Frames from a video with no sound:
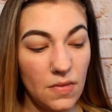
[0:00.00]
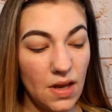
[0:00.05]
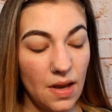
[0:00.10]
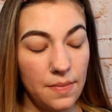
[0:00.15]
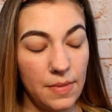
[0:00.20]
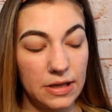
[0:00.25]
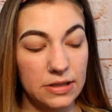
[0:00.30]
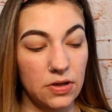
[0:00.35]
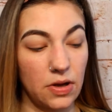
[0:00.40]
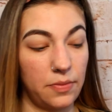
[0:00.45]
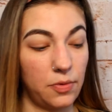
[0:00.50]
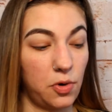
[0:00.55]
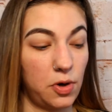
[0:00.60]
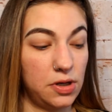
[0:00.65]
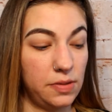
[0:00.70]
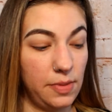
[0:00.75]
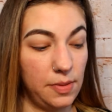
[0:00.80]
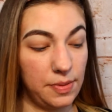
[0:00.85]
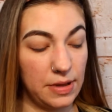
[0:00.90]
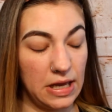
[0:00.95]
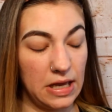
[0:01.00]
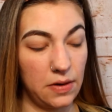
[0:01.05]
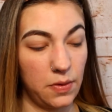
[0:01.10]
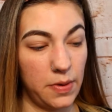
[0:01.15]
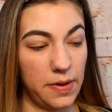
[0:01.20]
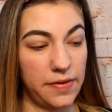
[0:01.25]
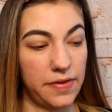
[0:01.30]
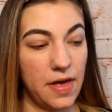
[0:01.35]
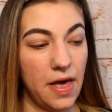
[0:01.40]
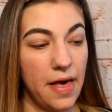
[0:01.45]
But so I'm going to be playing
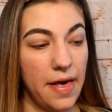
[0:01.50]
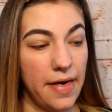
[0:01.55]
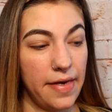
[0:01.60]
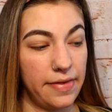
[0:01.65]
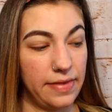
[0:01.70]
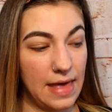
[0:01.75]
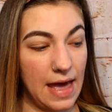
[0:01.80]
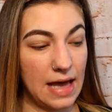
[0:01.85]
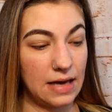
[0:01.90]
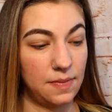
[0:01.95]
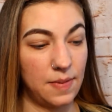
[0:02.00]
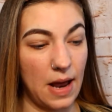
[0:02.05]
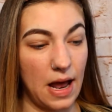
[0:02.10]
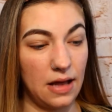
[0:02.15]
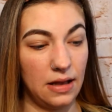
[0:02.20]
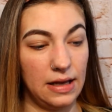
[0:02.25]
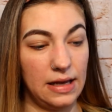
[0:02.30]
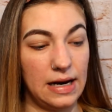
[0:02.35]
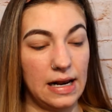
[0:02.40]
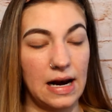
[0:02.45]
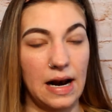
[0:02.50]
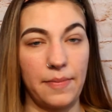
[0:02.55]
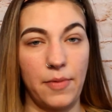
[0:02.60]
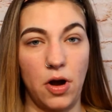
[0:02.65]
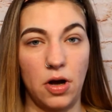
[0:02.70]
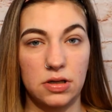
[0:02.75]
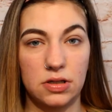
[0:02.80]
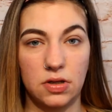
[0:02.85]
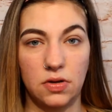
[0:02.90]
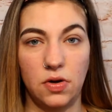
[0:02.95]
with that palette, and I'm
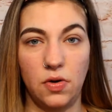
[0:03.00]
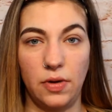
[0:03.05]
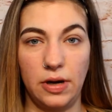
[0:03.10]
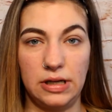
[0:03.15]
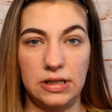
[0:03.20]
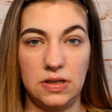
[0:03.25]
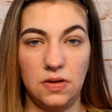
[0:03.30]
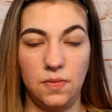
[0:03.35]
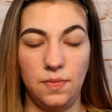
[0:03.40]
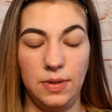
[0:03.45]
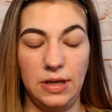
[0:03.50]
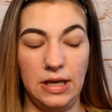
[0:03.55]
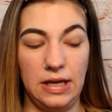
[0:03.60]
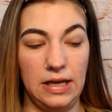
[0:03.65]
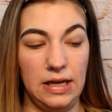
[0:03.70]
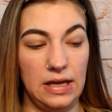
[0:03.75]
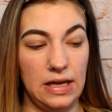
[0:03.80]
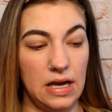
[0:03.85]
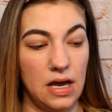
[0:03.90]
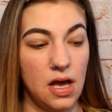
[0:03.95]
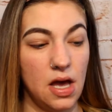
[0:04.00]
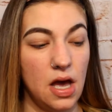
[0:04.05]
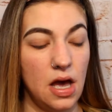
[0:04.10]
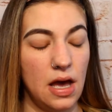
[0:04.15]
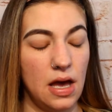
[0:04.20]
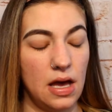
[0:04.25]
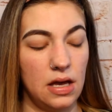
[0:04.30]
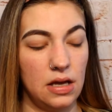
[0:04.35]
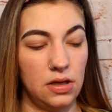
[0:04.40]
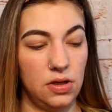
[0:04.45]
also going to be
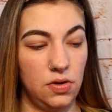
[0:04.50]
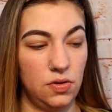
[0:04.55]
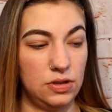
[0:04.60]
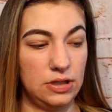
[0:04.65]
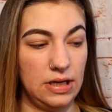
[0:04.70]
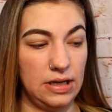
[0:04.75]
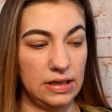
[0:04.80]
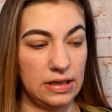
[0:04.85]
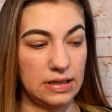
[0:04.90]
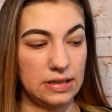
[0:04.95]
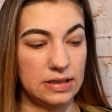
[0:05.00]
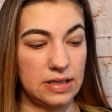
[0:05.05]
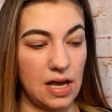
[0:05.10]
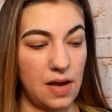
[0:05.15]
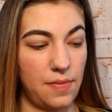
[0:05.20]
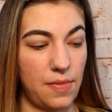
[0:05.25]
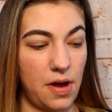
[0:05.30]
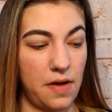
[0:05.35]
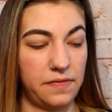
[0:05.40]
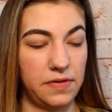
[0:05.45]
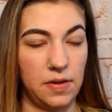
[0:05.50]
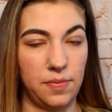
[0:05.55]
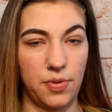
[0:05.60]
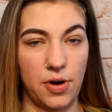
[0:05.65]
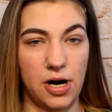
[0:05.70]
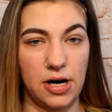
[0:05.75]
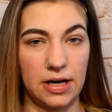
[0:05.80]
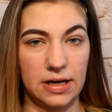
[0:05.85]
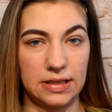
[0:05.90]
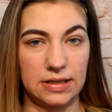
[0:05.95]
using some of the
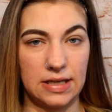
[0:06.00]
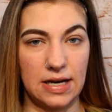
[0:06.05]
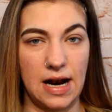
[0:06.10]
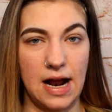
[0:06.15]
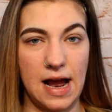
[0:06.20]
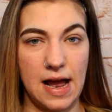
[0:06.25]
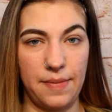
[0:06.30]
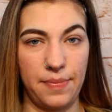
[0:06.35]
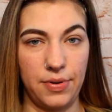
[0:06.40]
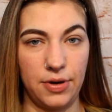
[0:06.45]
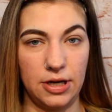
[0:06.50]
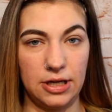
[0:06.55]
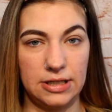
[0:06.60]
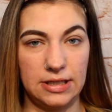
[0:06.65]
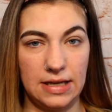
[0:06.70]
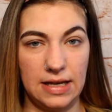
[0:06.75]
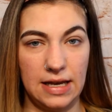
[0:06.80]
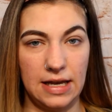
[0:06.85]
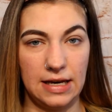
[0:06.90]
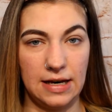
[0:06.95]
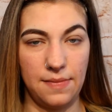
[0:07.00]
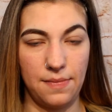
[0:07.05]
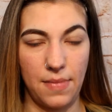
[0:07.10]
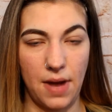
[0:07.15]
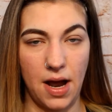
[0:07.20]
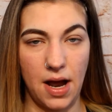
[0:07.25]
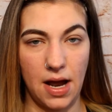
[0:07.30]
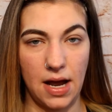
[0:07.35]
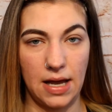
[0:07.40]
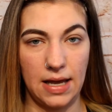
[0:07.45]
products that I put in
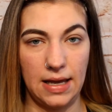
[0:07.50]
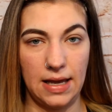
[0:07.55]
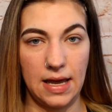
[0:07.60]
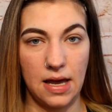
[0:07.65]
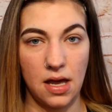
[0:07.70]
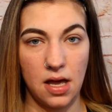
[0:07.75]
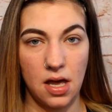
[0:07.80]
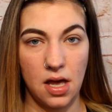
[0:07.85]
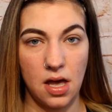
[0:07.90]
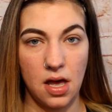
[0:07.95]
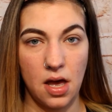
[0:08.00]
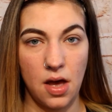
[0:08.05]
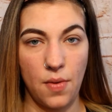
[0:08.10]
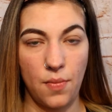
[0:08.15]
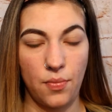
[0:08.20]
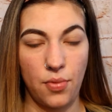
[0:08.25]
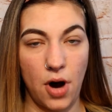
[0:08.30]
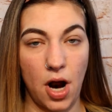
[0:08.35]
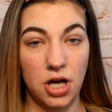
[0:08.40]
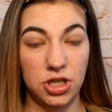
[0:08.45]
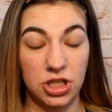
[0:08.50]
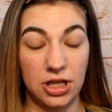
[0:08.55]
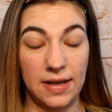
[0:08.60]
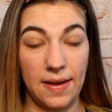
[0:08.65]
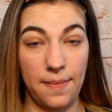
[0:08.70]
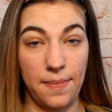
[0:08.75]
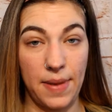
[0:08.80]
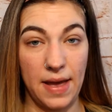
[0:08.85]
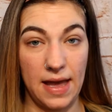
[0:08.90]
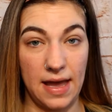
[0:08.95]
my
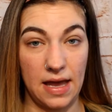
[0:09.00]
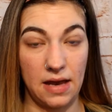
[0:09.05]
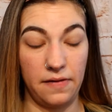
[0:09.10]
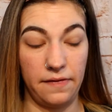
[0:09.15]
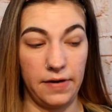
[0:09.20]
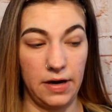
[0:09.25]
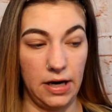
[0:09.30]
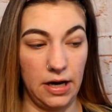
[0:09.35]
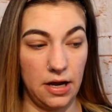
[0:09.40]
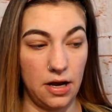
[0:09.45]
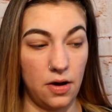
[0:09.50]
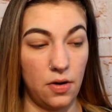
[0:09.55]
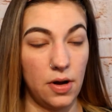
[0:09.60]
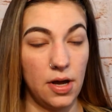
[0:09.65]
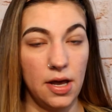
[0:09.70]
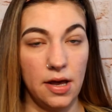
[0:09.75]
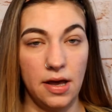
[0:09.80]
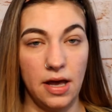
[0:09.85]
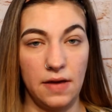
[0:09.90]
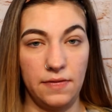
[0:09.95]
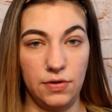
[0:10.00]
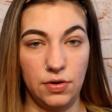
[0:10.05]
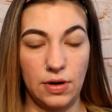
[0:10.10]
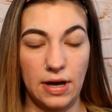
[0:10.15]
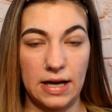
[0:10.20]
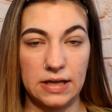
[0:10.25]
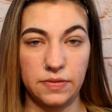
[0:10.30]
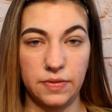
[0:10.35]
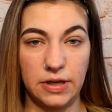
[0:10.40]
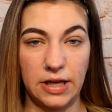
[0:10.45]
Project Pan video. If you
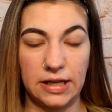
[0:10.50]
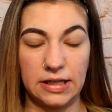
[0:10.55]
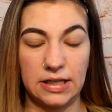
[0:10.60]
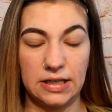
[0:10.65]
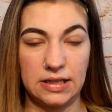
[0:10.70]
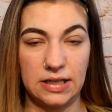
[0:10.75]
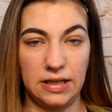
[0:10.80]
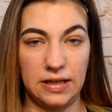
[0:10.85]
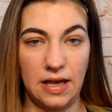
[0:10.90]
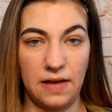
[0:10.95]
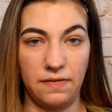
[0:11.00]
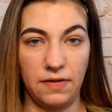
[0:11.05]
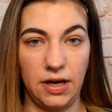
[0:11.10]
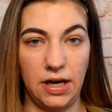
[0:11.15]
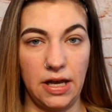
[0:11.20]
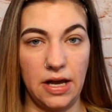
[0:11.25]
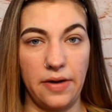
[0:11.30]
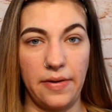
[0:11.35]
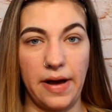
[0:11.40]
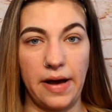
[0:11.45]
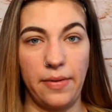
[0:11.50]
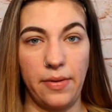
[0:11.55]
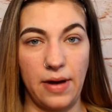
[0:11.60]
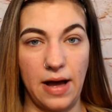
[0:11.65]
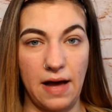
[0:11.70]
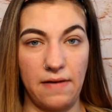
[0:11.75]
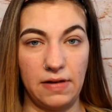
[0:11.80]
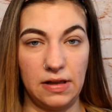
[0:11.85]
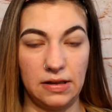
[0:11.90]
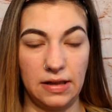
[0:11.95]
guys would like to see that video, I will
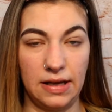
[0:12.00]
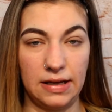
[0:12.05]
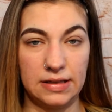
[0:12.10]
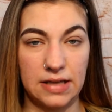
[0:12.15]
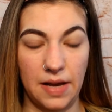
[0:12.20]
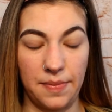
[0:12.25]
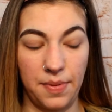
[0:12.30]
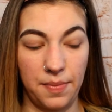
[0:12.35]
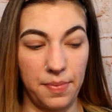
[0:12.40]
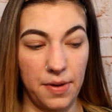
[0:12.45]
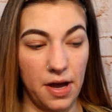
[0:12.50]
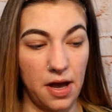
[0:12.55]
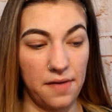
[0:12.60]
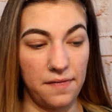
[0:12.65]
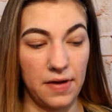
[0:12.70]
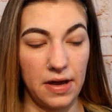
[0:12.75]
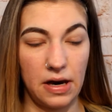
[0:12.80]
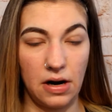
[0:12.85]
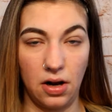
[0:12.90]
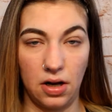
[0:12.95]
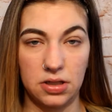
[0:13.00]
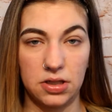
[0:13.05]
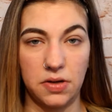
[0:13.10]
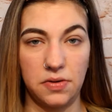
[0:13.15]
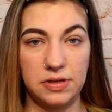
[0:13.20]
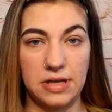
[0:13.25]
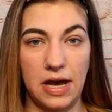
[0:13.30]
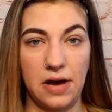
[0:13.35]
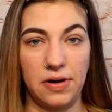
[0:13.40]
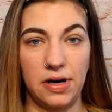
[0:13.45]
have it linked up above and also
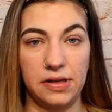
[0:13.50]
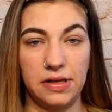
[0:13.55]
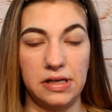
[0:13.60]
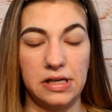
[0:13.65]
down in the